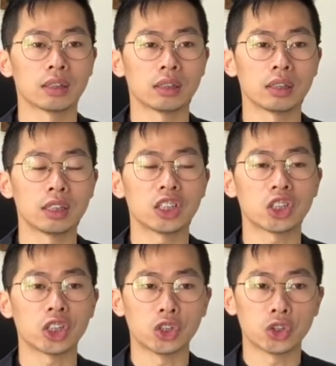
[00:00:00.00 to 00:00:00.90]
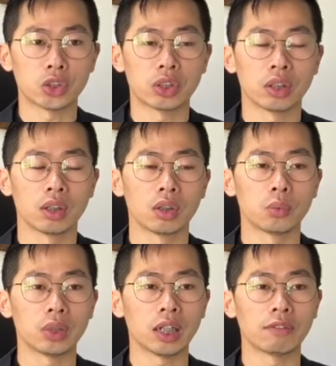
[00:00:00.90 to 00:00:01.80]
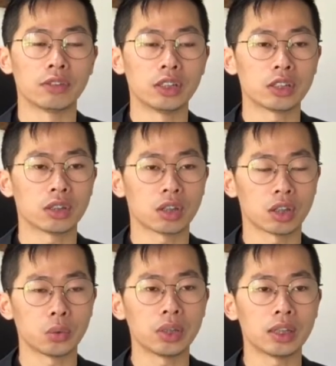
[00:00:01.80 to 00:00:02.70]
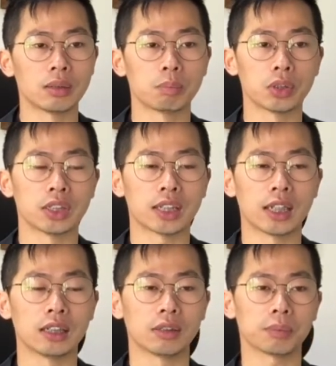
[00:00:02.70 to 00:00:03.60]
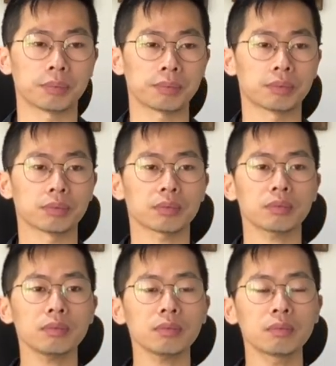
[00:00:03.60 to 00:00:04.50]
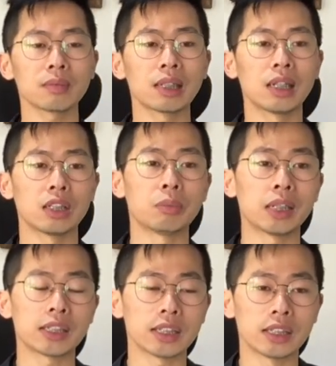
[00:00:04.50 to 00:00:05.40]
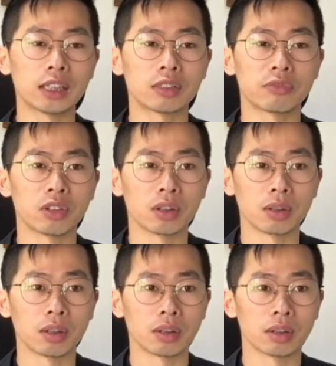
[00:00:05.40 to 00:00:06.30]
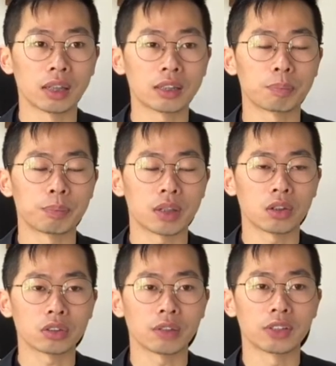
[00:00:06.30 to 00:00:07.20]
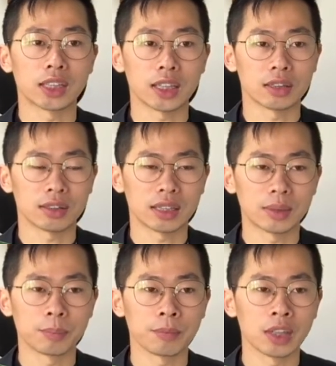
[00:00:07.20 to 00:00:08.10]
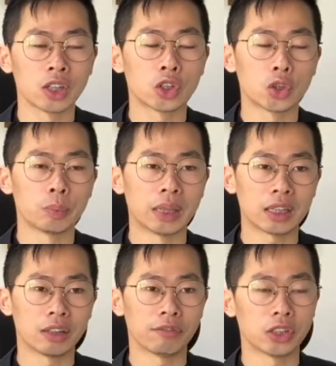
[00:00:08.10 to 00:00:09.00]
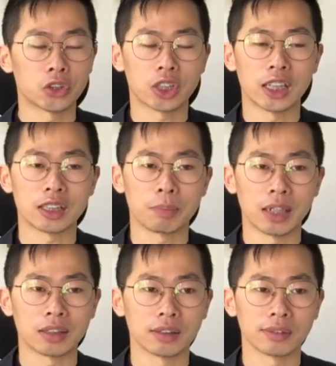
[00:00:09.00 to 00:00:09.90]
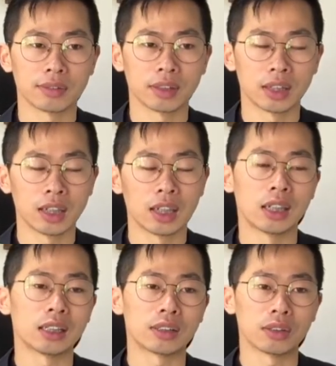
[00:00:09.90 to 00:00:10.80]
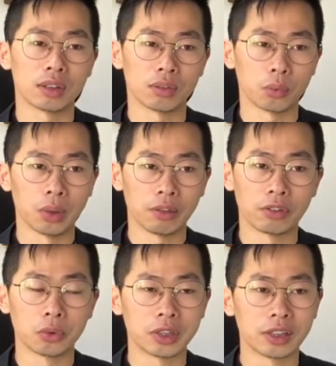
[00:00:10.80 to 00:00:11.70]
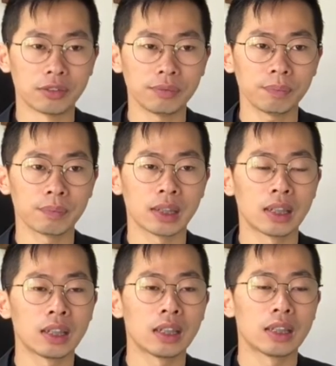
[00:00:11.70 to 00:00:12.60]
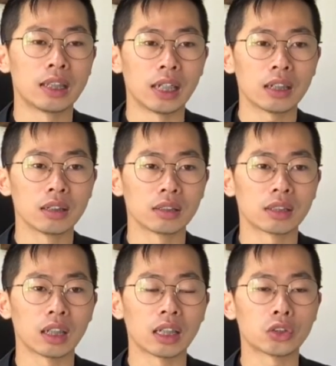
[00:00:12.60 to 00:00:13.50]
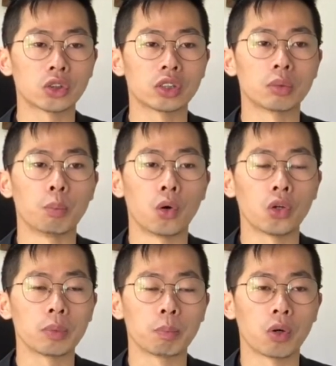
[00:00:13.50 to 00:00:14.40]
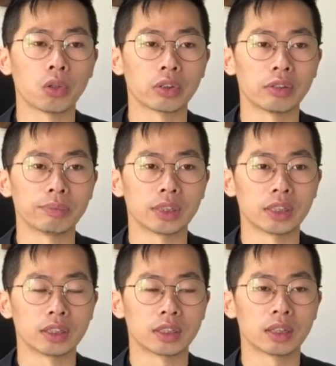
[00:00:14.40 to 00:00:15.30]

in this dish, we have these three put together? You might say that's because of the taste, to make the fish taste better. That's one of the reasons. The others, actually, the more important is